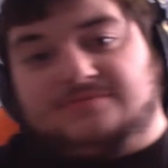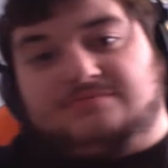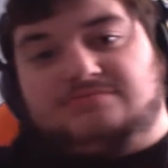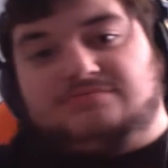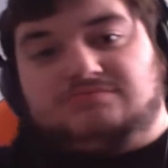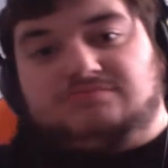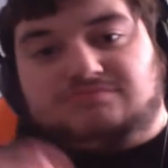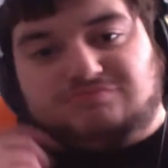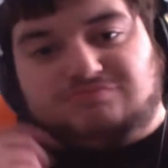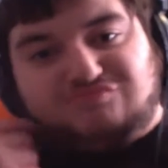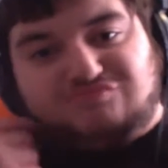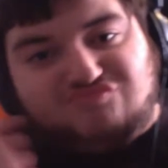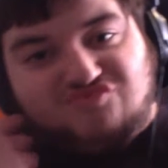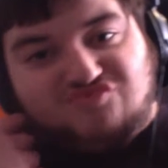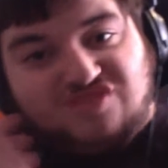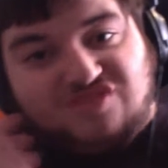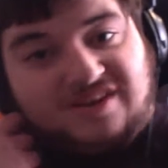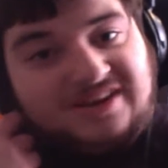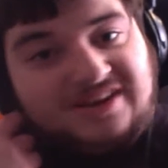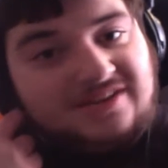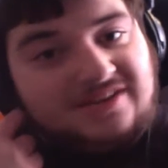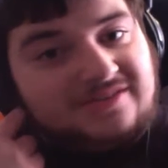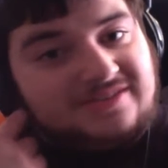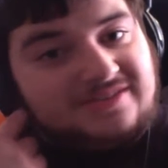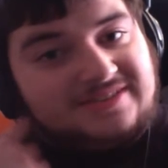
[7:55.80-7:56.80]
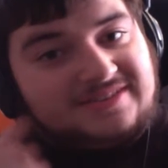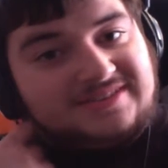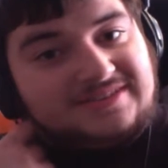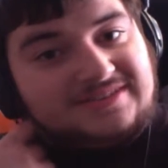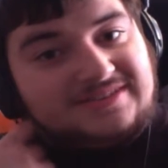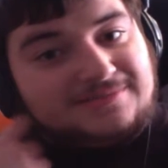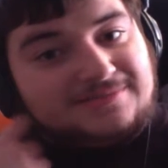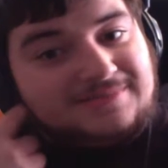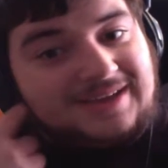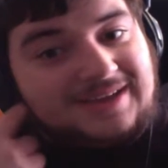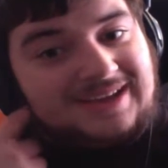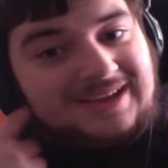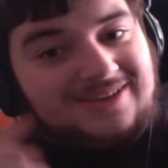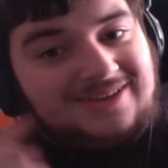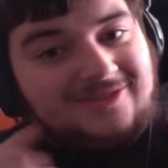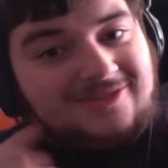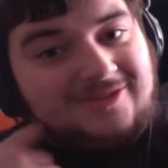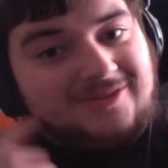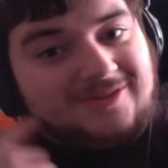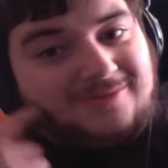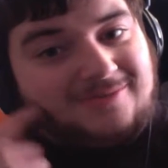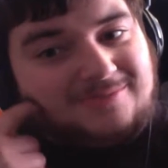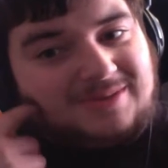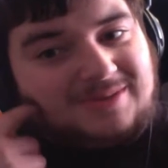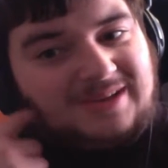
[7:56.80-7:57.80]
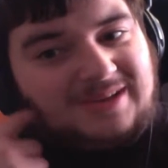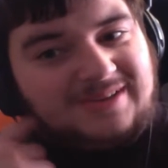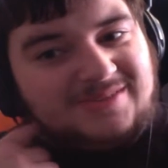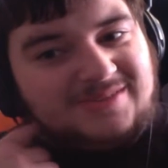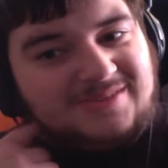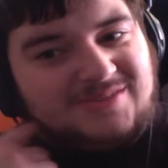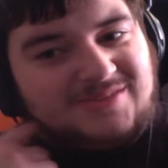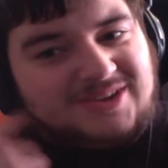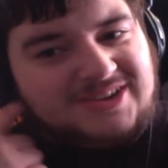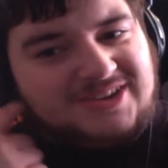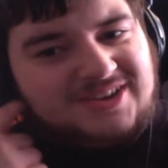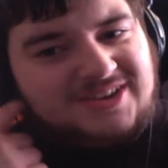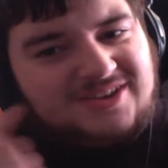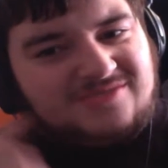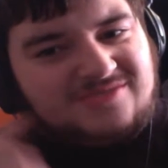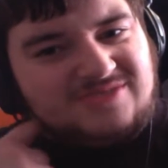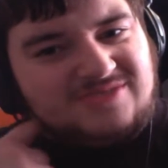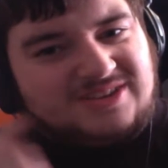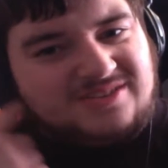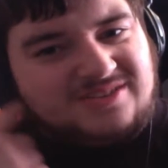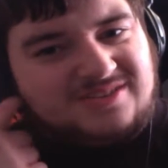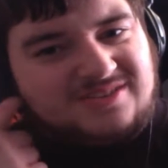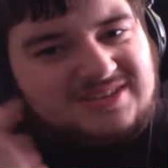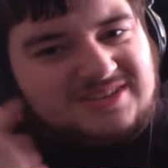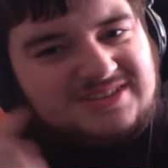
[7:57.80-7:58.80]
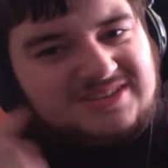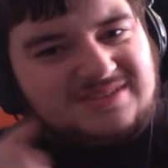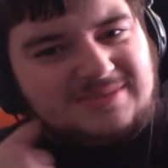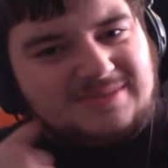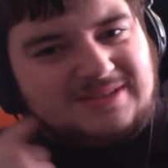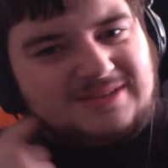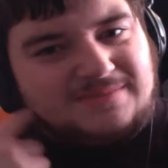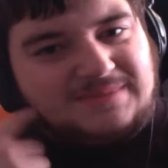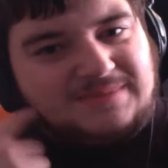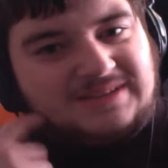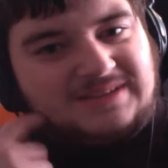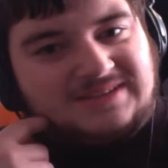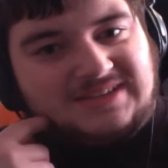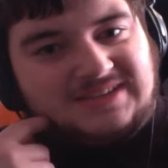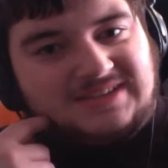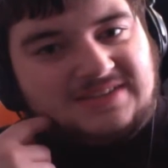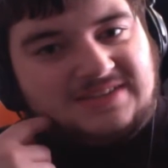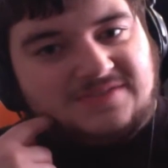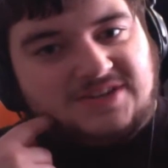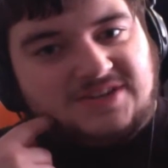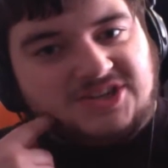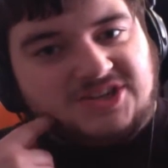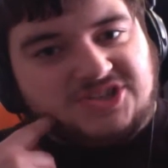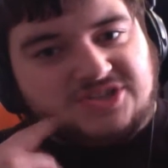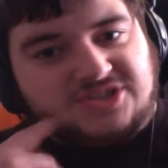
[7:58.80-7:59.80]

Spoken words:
really good things about, but I've only heard really good things about the PC version,